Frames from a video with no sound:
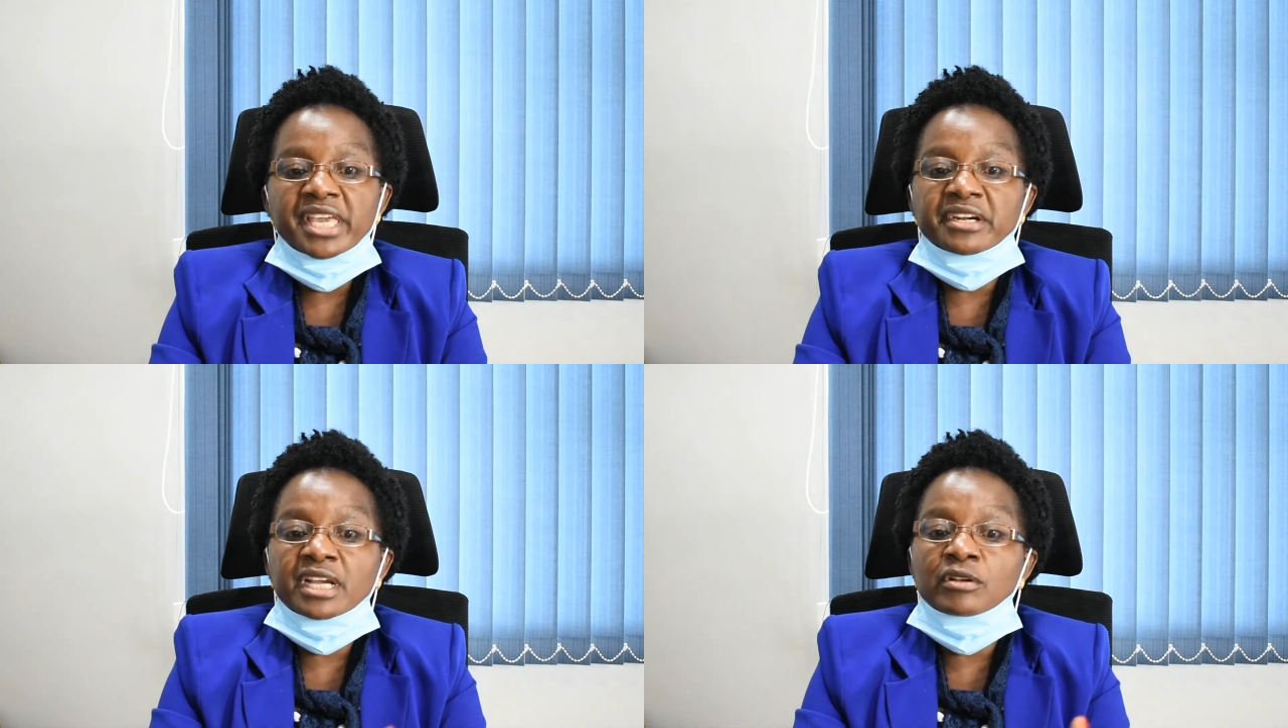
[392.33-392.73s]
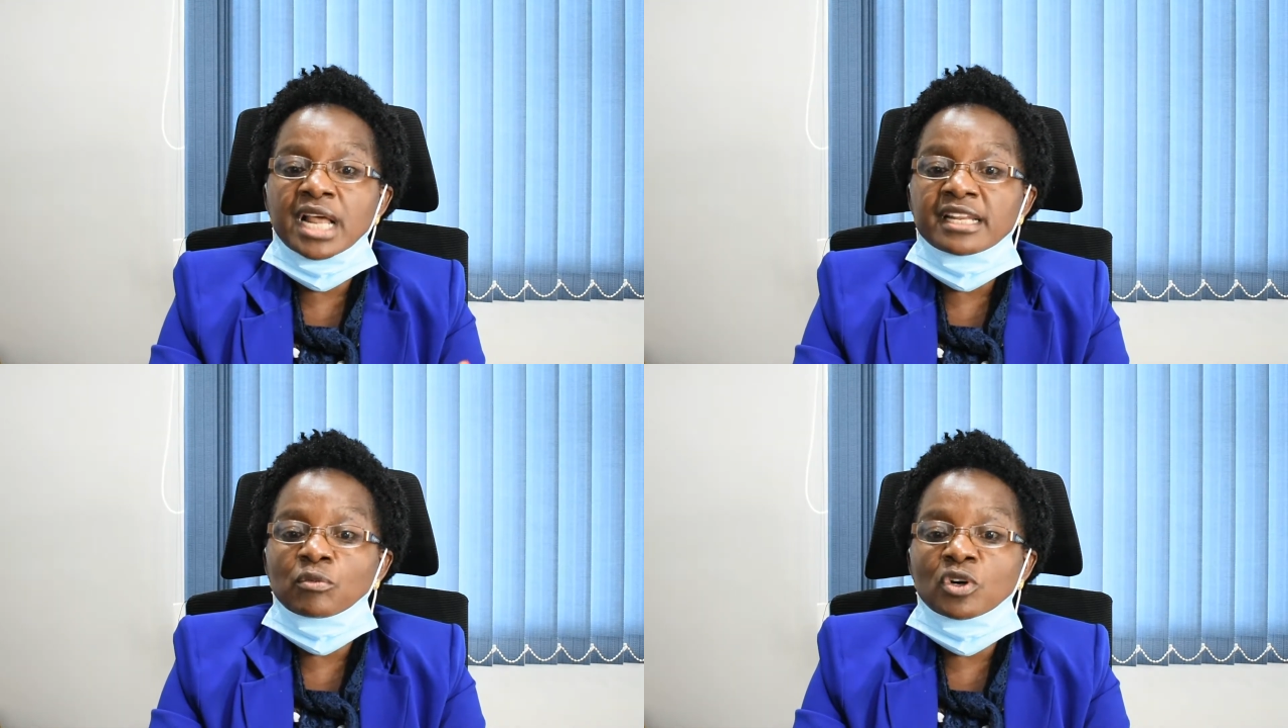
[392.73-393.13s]

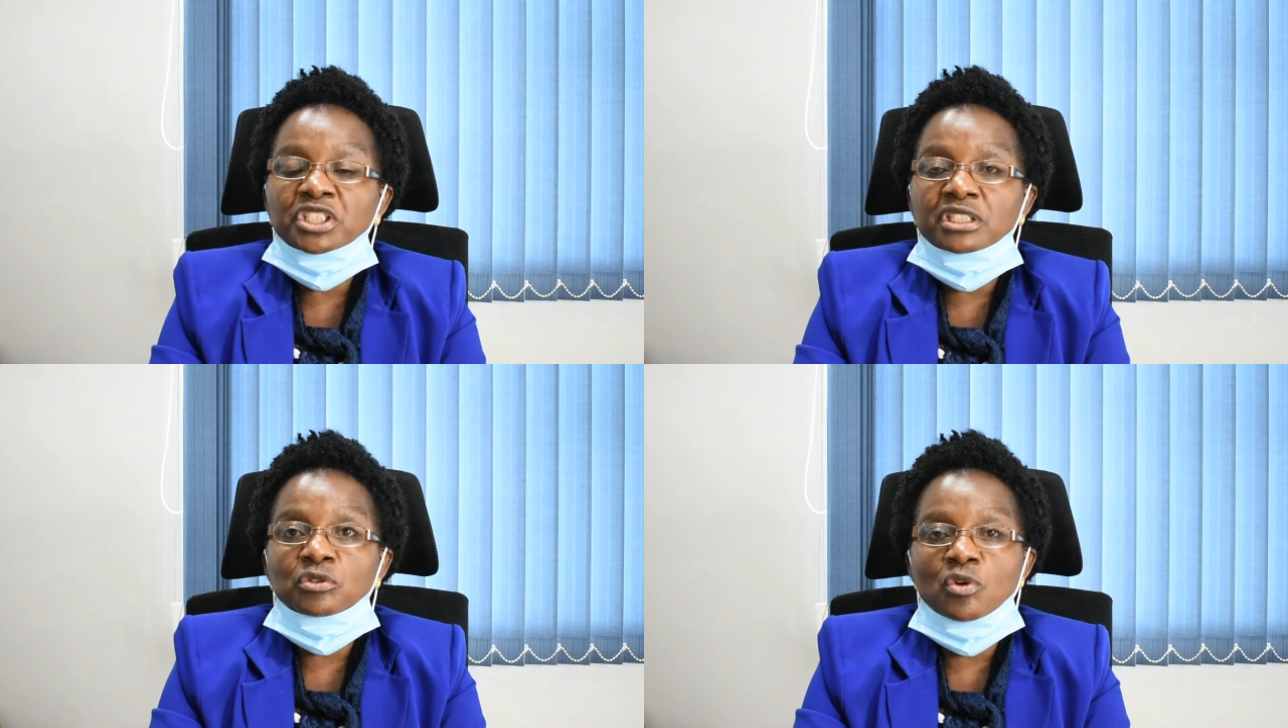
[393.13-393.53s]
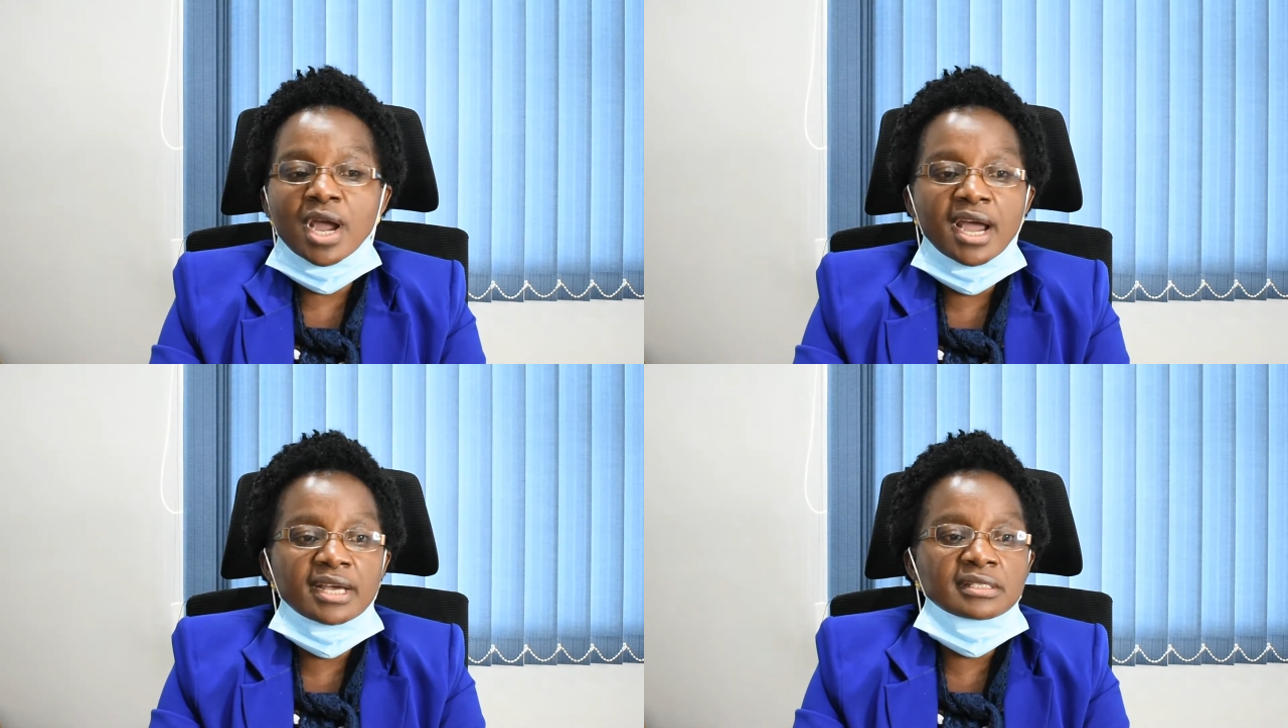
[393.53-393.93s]
regularly washing your
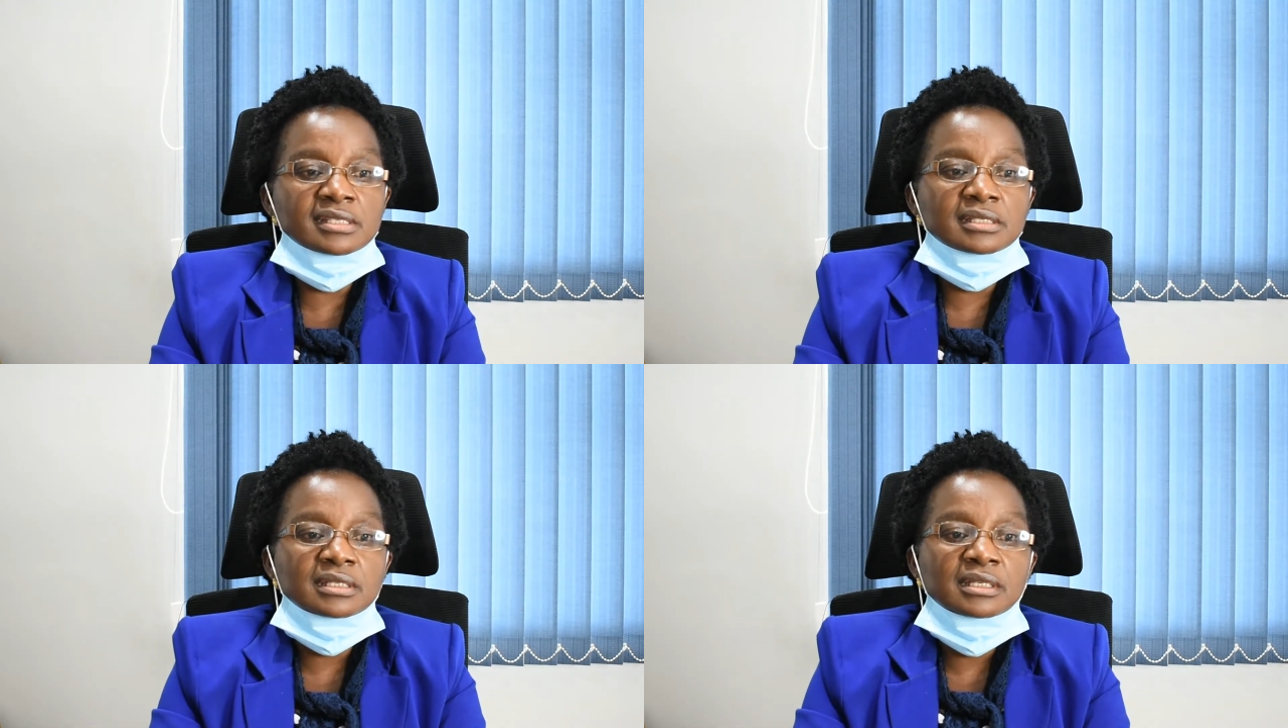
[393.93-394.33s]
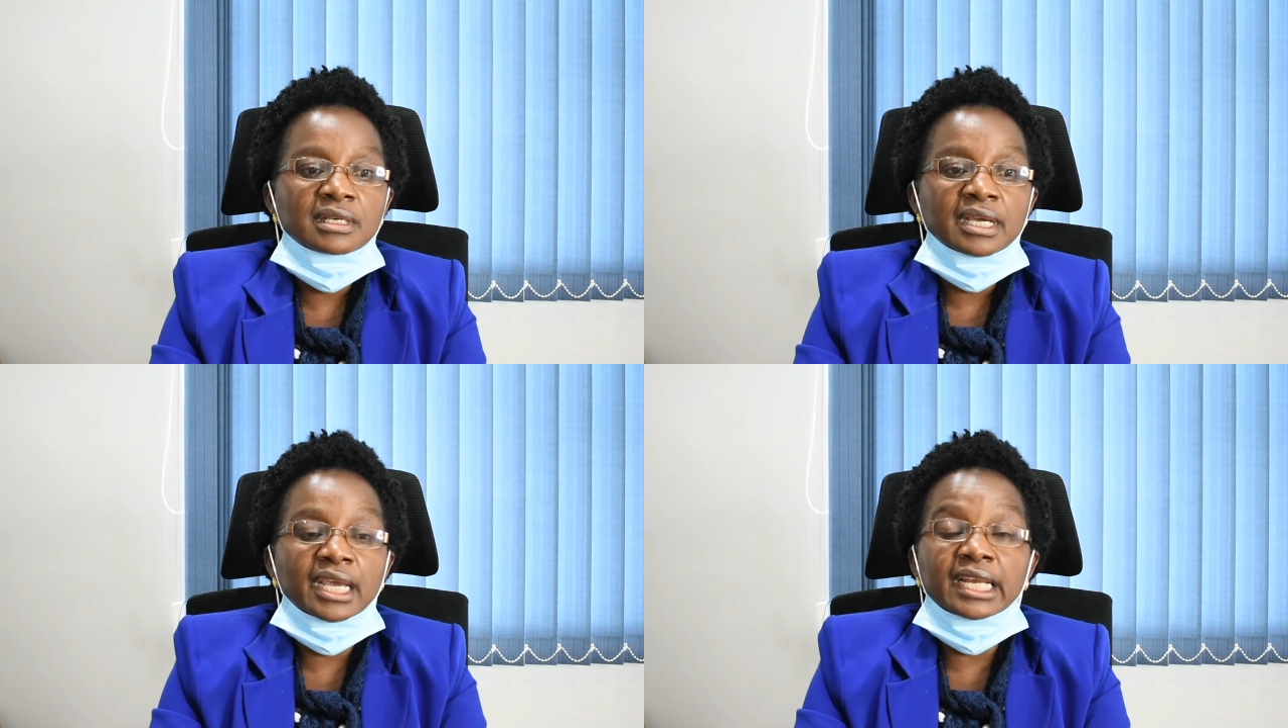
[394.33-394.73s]
hands,
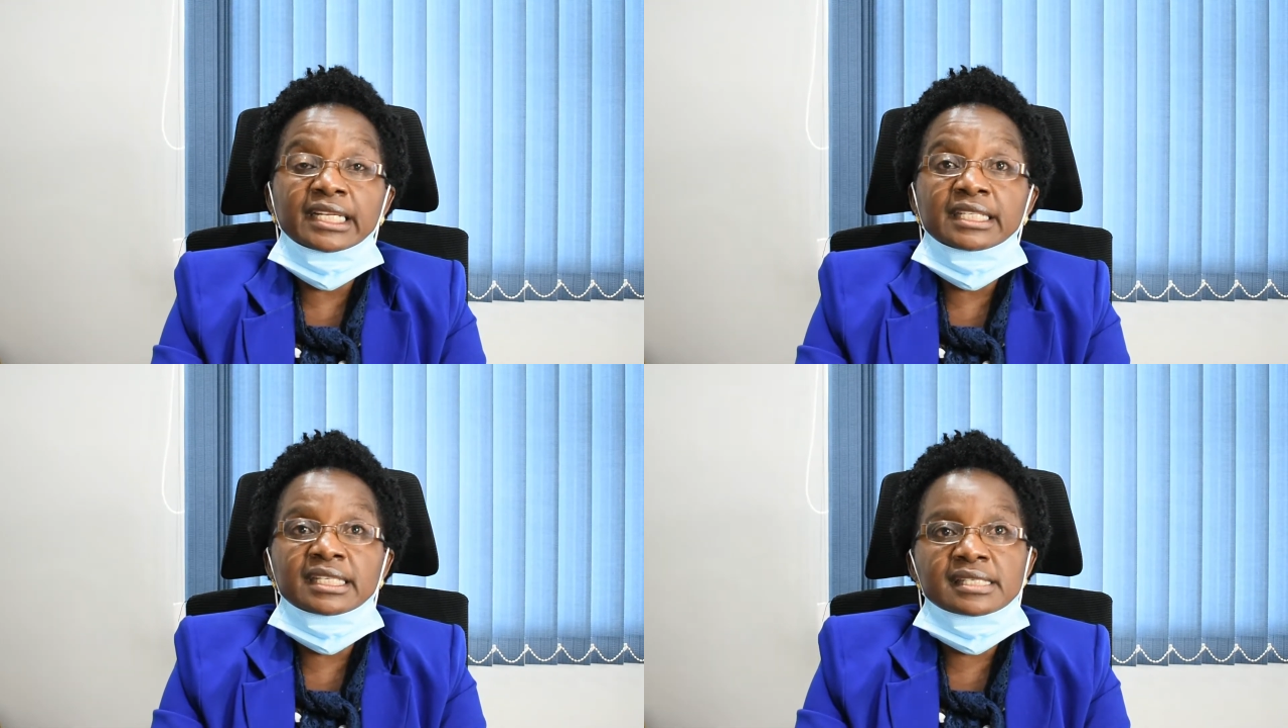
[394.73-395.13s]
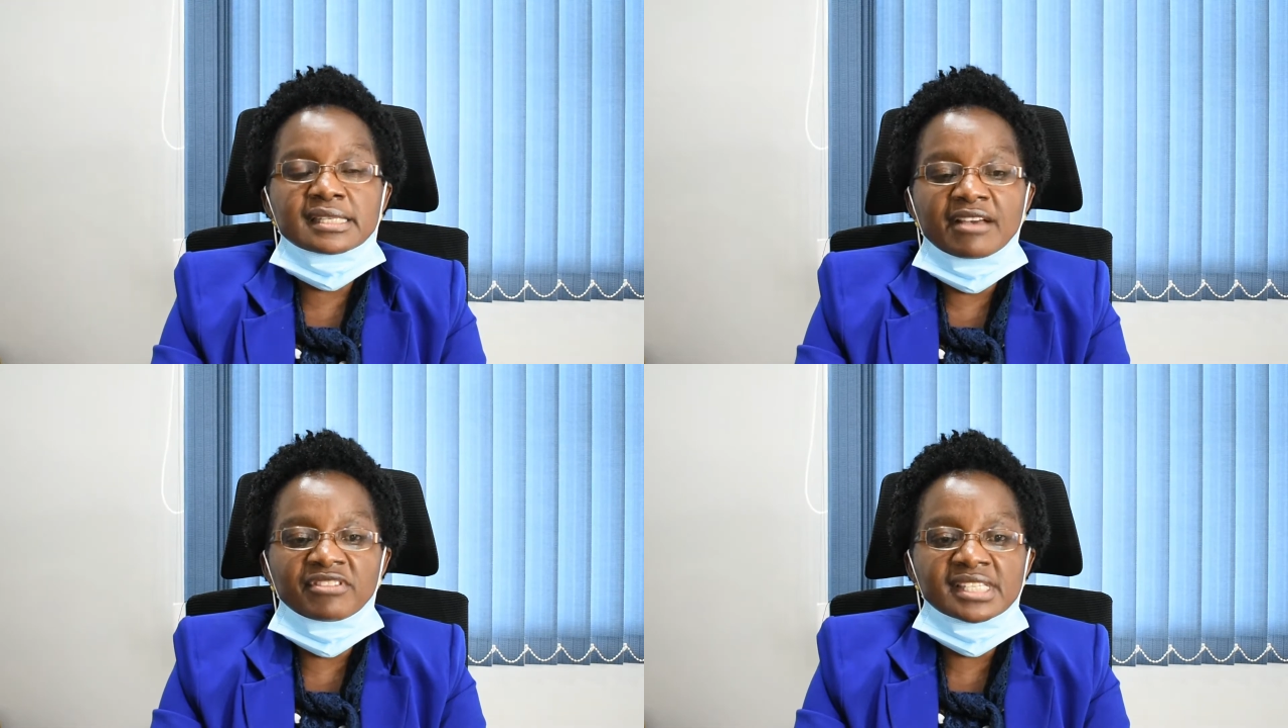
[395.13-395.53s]
cleaning
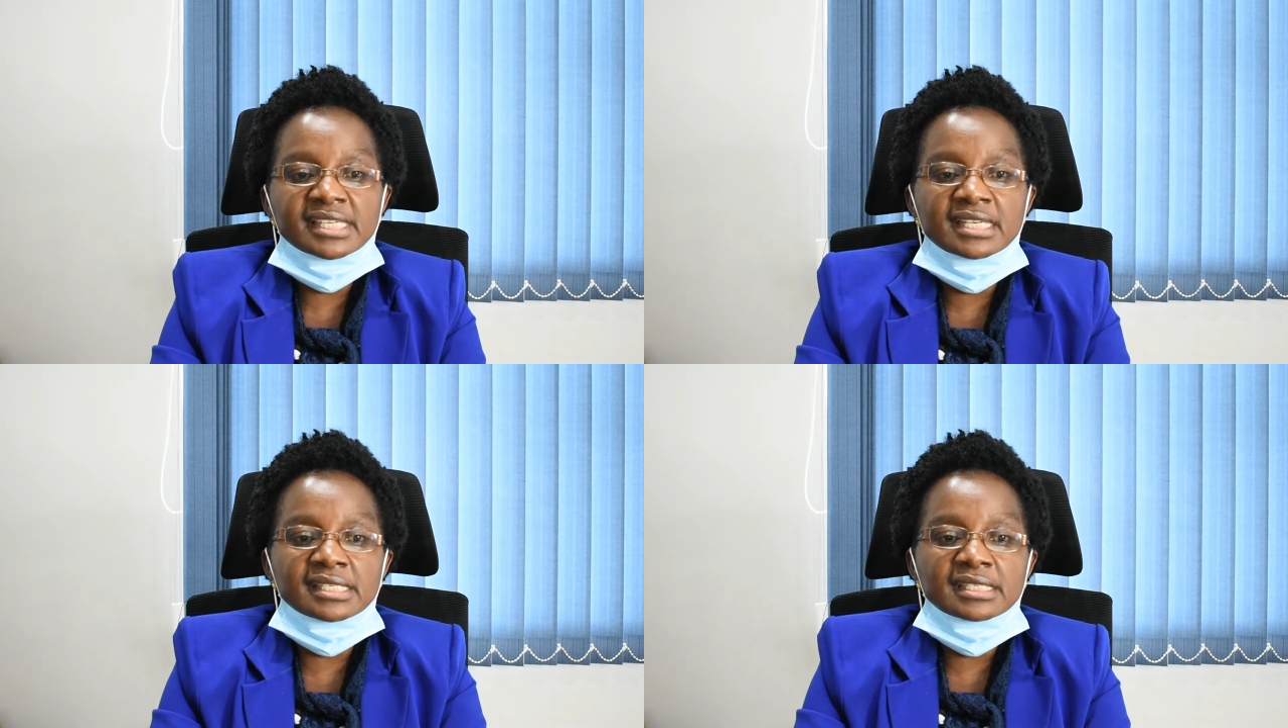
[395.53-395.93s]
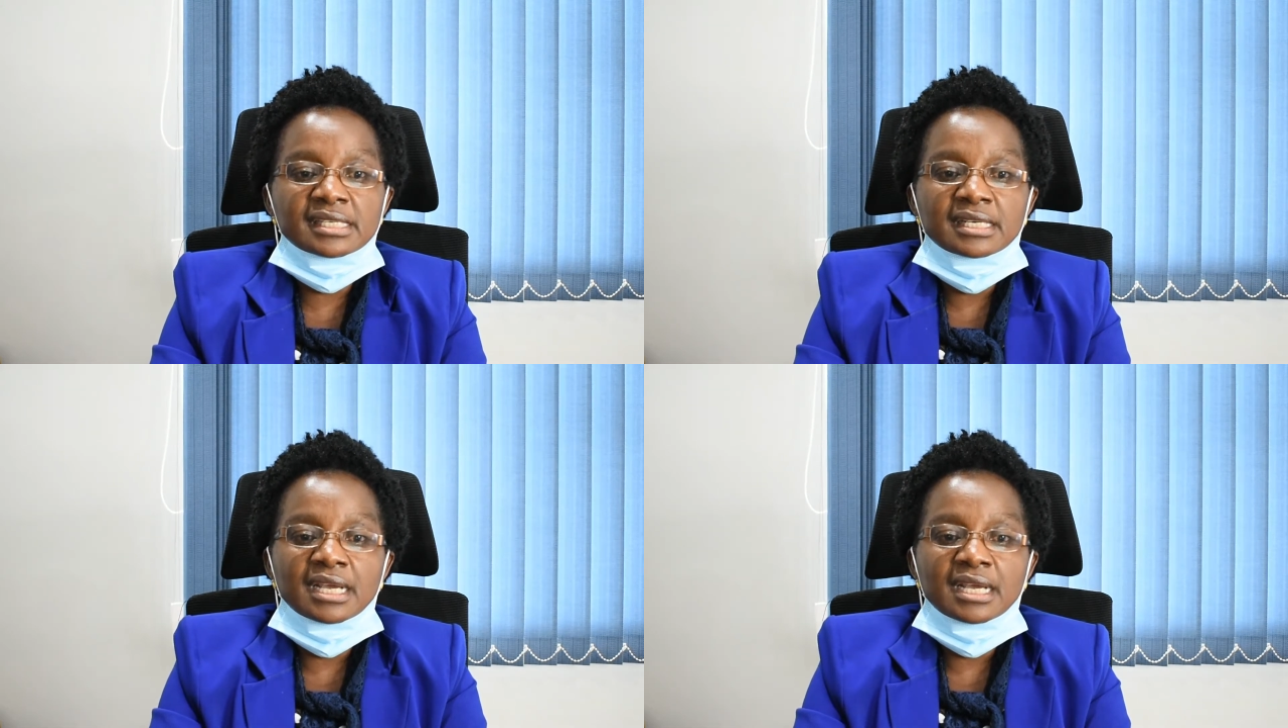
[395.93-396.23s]
surfaces,